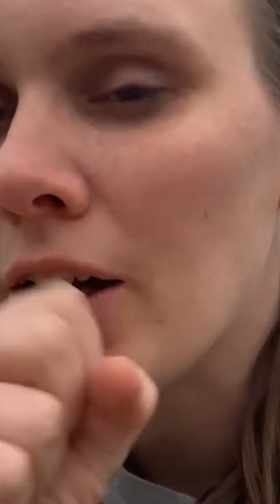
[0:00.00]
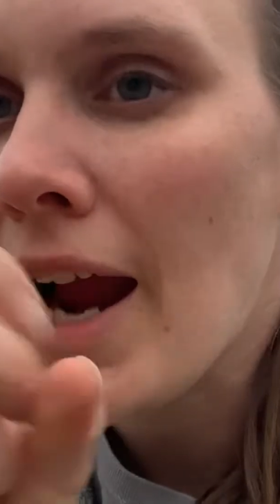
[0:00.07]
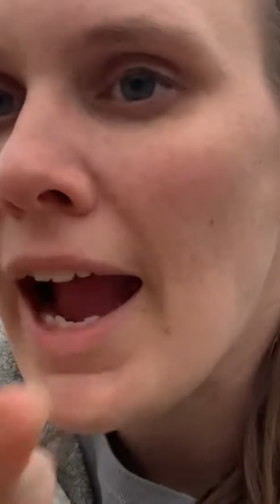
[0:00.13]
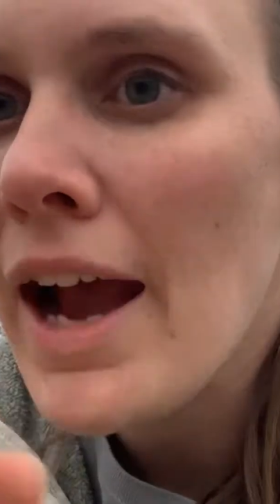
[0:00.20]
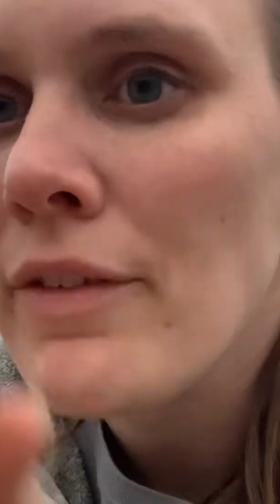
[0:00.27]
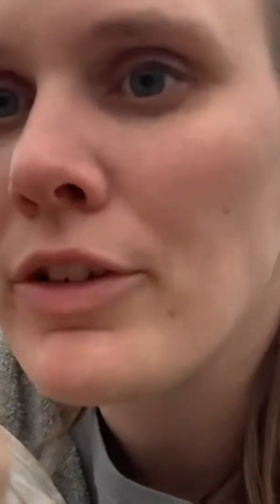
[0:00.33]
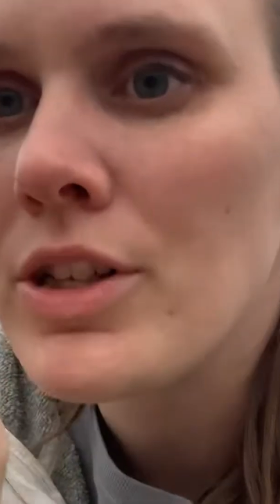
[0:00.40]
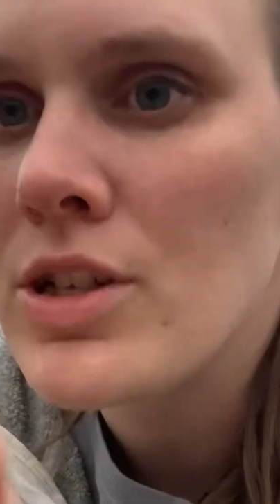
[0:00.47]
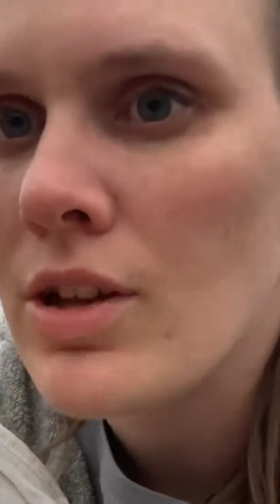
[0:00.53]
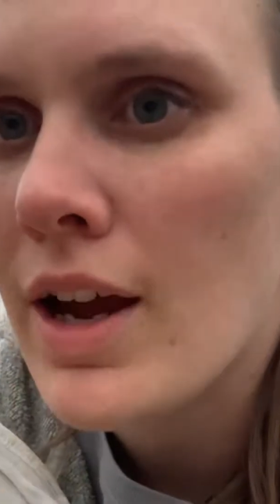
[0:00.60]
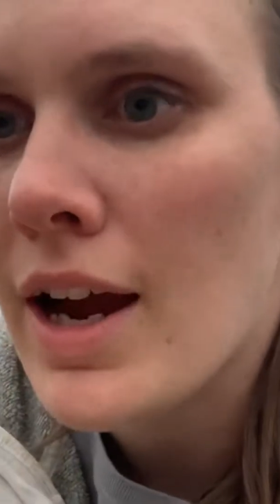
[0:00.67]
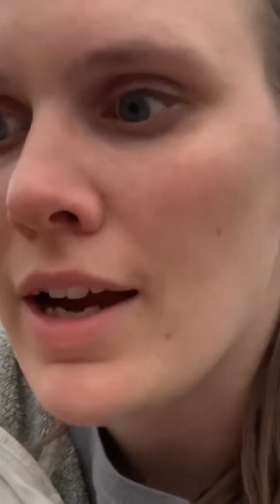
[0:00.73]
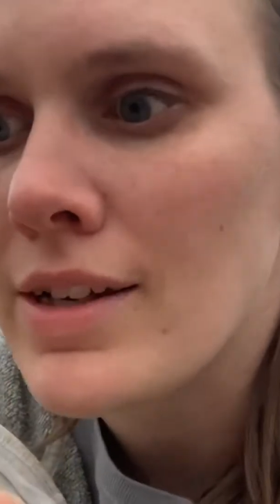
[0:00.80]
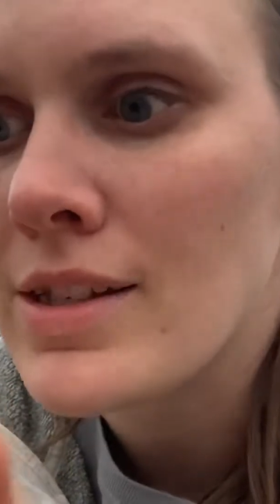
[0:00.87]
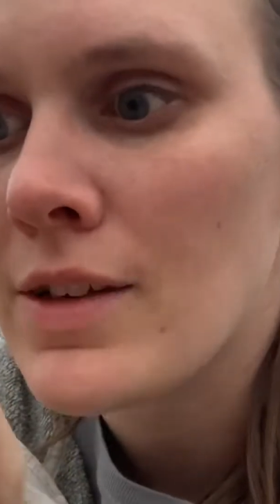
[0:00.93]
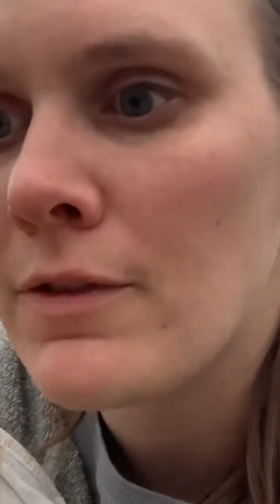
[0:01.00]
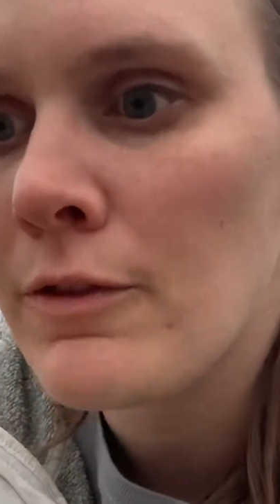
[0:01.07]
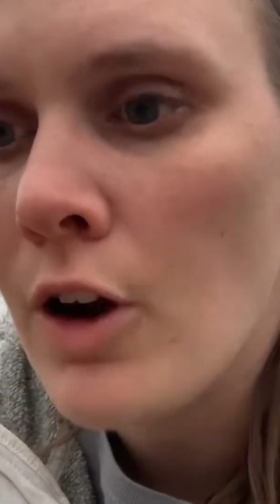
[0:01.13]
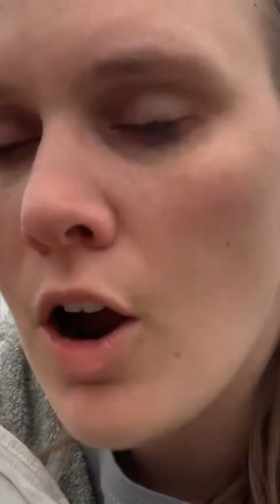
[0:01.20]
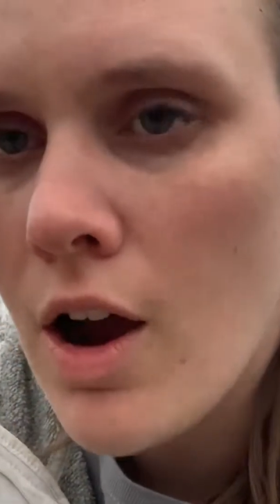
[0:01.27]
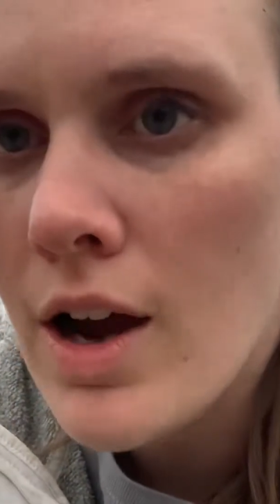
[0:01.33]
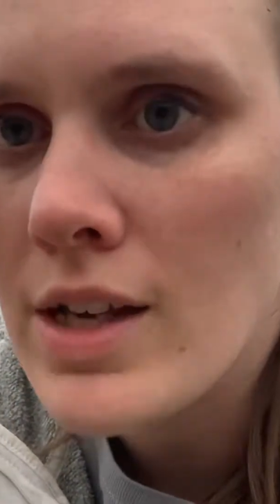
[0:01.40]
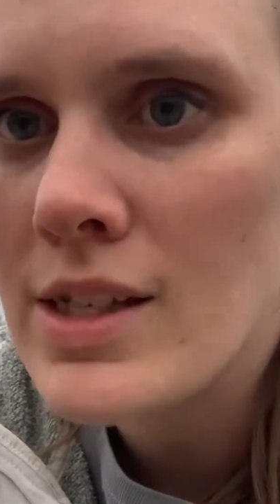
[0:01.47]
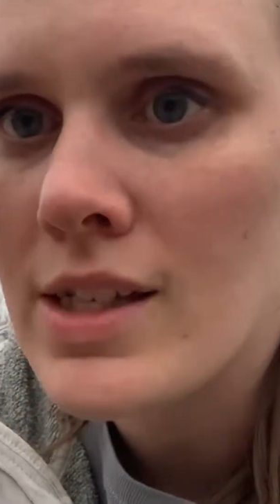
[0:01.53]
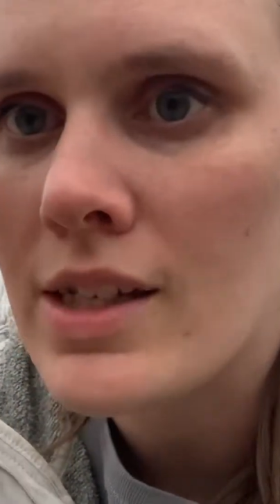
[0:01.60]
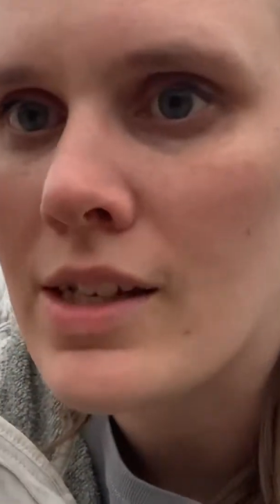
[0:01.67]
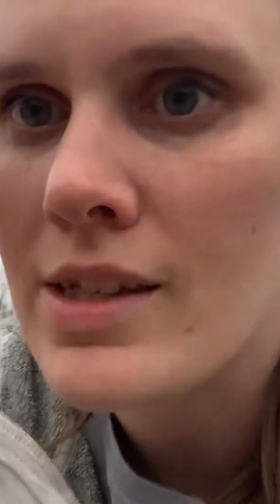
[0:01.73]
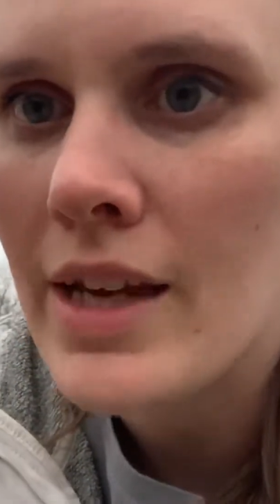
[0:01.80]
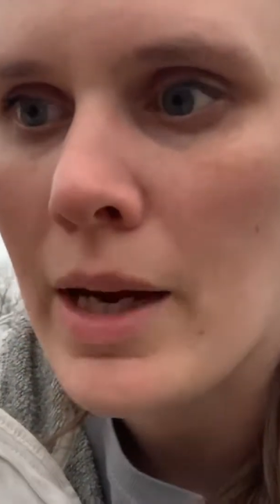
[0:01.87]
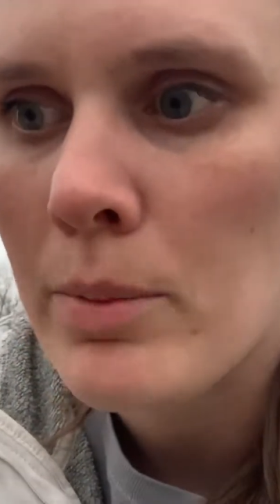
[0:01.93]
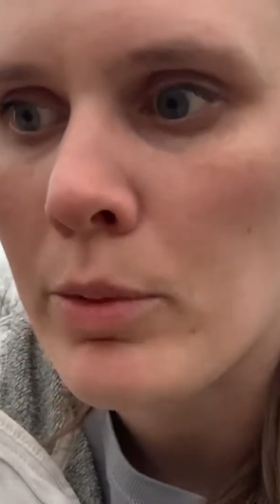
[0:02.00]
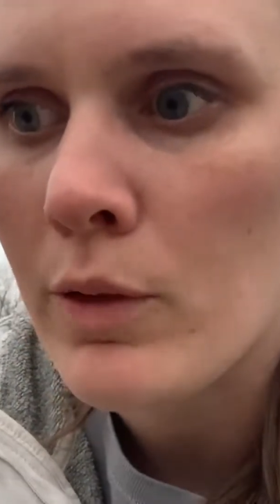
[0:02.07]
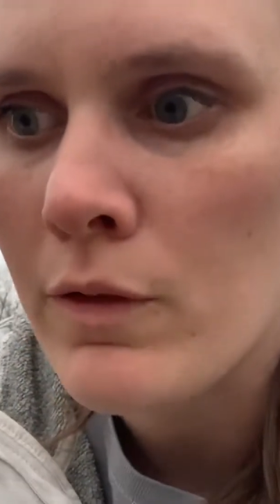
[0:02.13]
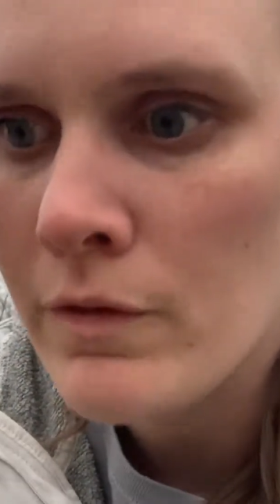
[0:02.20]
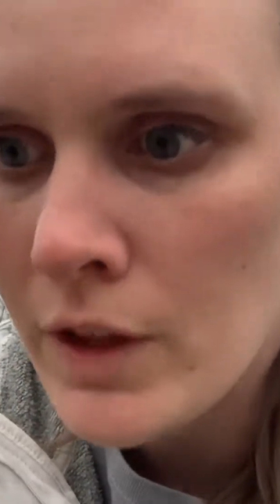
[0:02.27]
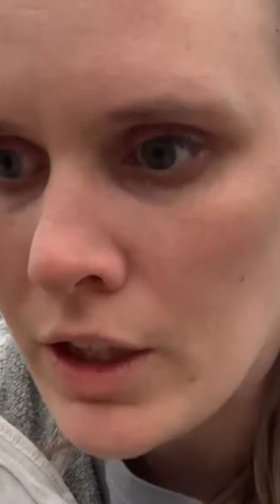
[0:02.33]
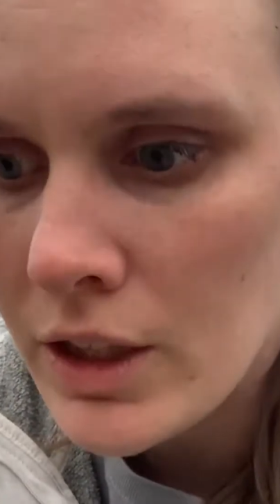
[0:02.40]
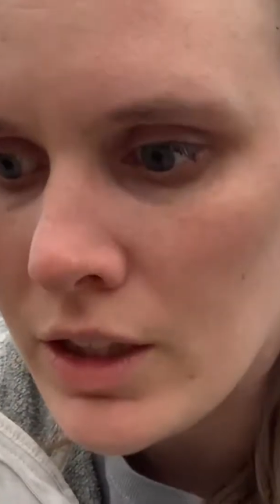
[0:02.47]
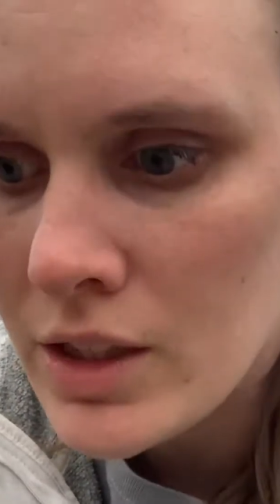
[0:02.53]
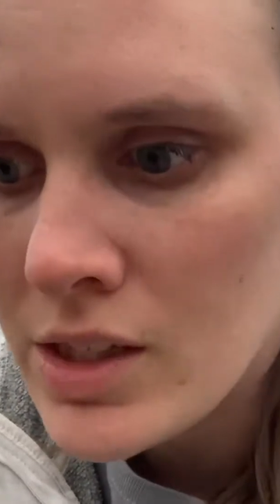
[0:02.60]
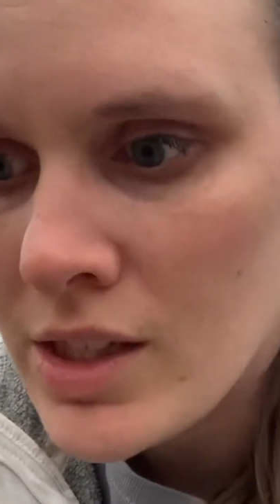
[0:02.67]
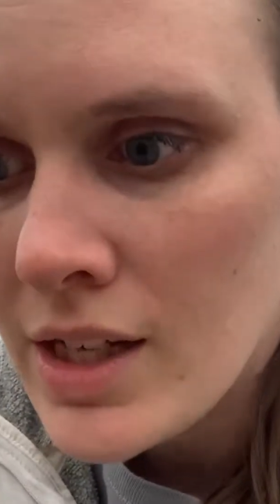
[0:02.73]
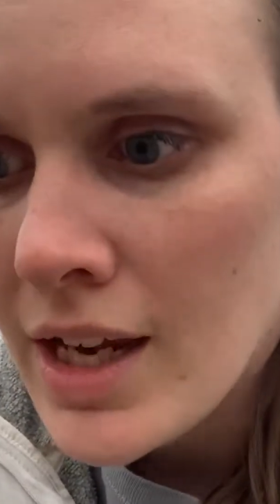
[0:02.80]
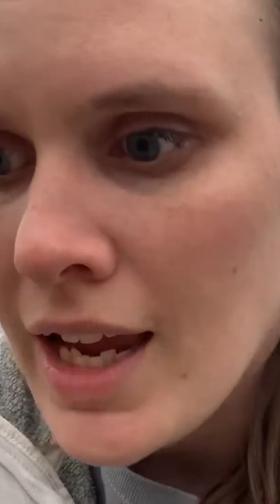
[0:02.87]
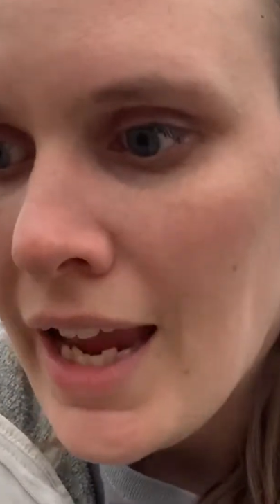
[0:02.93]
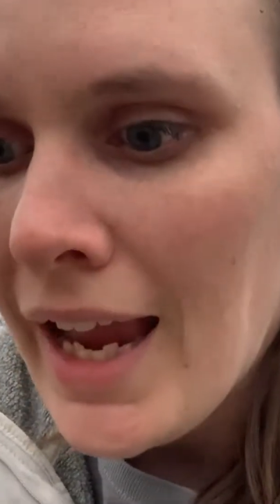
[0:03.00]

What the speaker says: average last frost is April 1st.